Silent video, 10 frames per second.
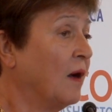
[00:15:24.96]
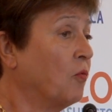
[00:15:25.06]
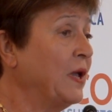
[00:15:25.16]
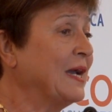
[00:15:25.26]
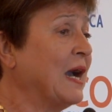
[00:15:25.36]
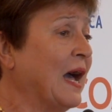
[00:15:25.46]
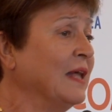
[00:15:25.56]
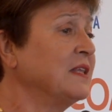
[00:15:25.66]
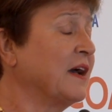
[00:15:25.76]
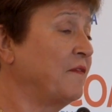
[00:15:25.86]
We
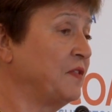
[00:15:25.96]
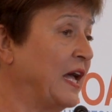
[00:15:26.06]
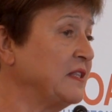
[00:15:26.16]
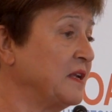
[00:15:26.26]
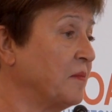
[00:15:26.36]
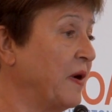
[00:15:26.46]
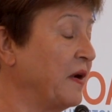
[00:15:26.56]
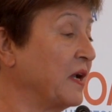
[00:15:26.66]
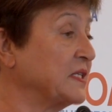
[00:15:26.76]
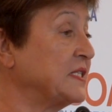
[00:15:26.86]
can't have Latin
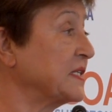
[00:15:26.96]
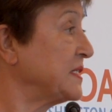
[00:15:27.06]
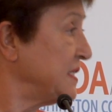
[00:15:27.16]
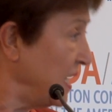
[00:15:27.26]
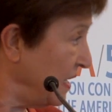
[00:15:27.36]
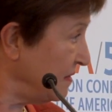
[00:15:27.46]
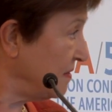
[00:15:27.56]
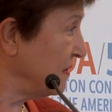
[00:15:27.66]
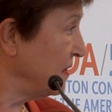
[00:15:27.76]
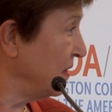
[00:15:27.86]
America succeed
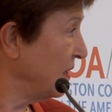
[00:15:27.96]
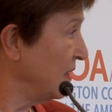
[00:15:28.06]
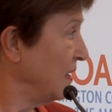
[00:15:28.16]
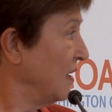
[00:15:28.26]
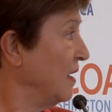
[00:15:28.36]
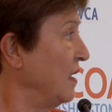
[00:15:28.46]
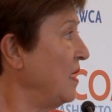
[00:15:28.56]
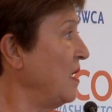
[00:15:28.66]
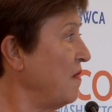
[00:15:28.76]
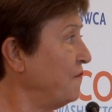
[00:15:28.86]

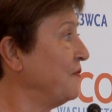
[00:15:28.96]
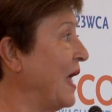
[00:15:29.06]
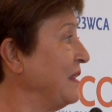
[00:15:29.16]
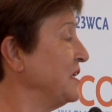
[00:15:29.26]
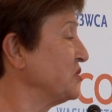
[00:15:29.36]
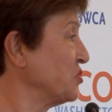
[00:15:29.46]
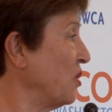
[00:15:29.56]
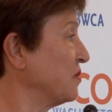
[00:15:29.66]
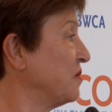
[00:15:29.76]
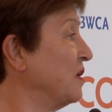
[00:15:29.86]
if that is
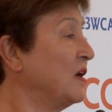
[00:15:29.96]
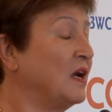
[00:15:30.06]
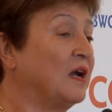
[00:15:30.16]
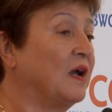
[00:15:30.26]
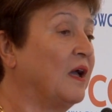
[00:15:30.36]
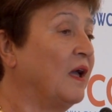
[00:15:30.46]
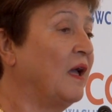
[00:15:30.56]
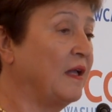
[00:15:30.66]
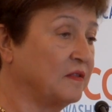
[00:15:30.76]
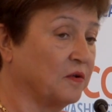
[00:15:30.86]
not
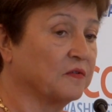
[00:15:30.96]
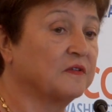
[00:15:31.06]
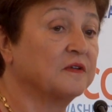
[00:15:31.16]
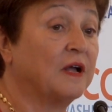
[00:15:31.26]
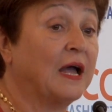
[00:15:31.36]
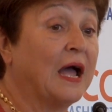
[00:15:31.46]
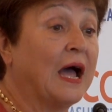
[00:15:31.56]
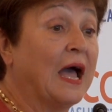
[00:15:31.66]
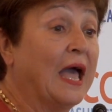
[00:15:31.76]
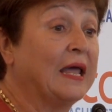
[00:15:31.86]
handled.
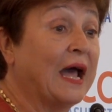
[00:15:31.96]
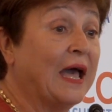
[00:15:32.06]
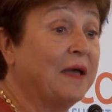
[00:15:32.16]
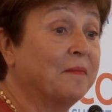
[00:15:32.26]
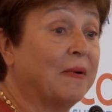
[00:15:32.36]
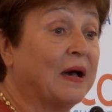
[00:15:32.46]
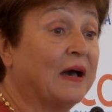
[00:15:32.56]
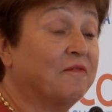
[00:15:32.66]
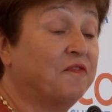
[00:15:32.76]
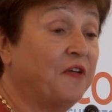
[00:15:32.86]
And I am
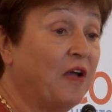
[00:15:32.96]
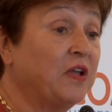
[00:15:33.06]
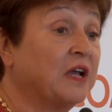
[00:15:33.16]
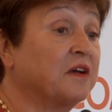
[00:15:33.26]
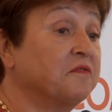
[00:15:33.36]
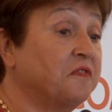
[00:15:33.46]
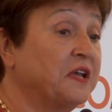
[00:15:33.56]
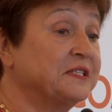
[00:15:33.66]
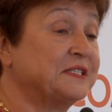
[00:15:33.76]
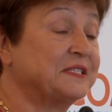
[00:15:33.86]
very
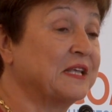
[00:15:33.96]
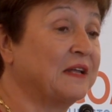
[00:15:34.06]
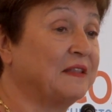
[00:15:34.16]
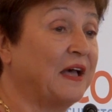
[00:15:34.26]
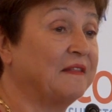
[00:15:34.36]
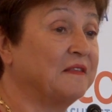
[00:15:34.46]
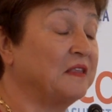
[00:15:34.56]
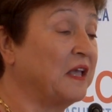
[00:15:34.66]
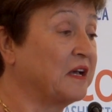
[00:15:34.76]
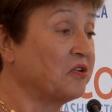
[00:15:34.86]
convinced that
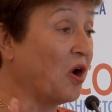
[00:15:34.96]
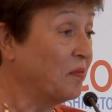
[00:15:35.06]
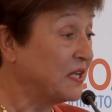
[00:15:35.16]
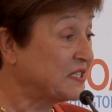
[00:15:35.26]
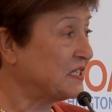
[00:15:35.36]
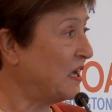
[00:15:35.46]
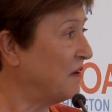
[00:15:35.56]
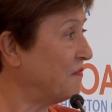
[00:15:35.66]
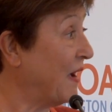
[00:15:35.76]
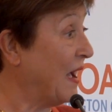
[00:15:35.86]
the economics
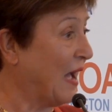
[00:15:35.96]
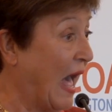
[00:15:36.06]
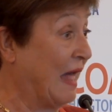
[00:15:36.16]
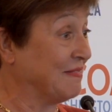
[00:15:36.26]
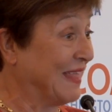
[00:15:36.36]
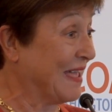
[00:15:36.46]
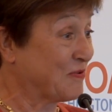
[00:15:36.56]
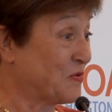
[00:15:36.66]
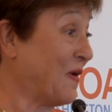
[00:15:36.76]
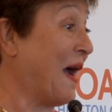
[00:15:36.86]
of
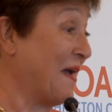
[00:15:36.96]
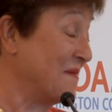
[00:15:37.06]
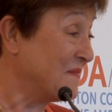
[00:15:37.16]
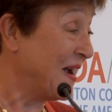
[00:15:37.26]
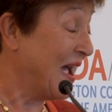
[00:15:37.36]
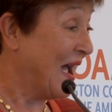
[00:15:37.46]
anti-crime